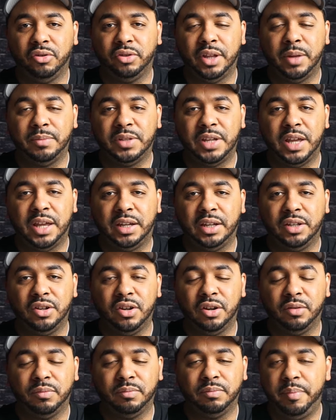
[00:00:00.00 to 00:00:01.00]
them taking
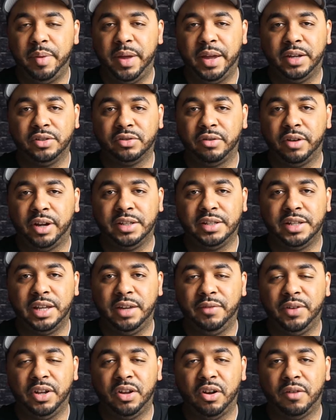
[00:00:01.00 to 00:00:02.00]
your big screen
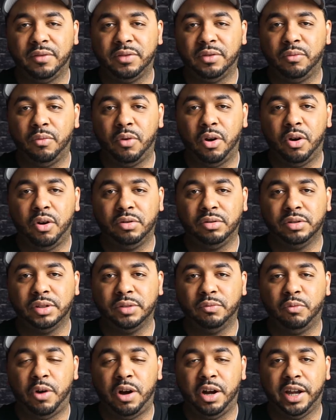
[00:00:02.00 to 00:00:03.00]
TV off the wall
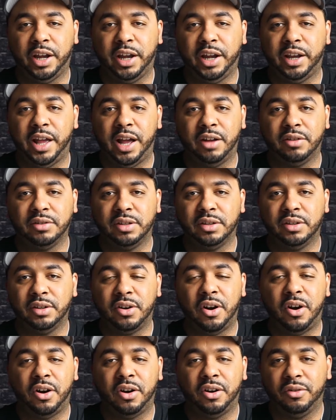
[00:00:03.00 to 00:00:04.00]
and walking it out to the
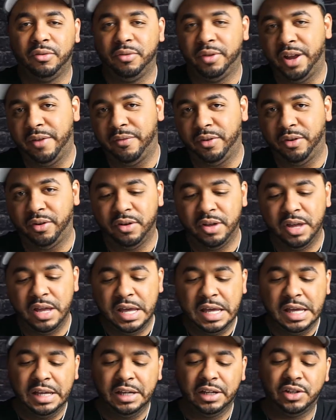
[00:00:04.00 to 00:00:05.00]
car or whatever,
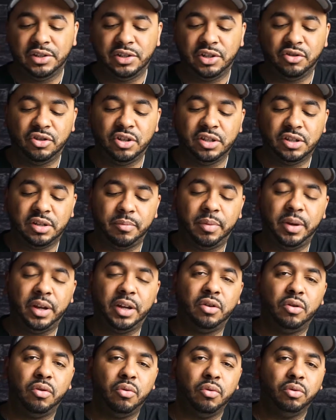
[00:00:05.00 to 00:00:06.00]
because there's just a big
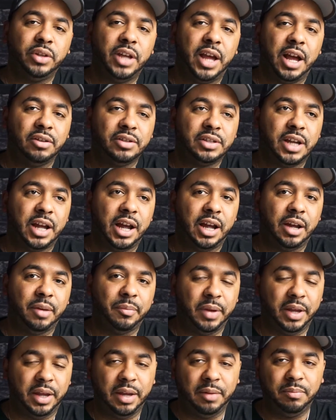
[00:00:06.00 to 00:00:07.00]
cool down
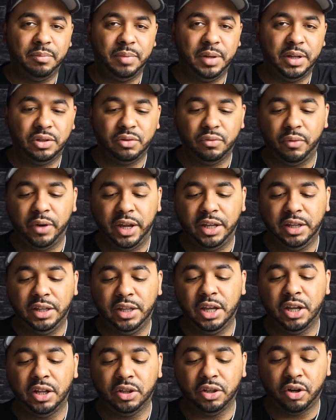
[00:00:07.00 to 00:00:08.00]
time in between
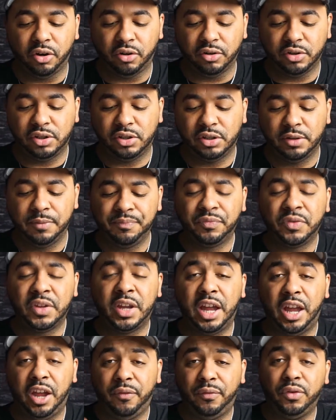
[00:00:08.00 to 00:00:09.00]
the alerts.
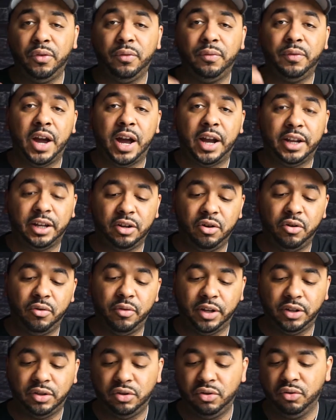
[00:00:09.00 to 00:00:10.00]
If you've got it
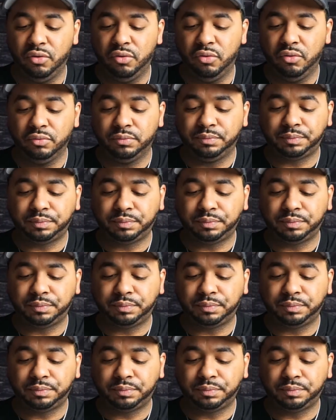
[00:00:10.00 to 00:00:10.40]
going to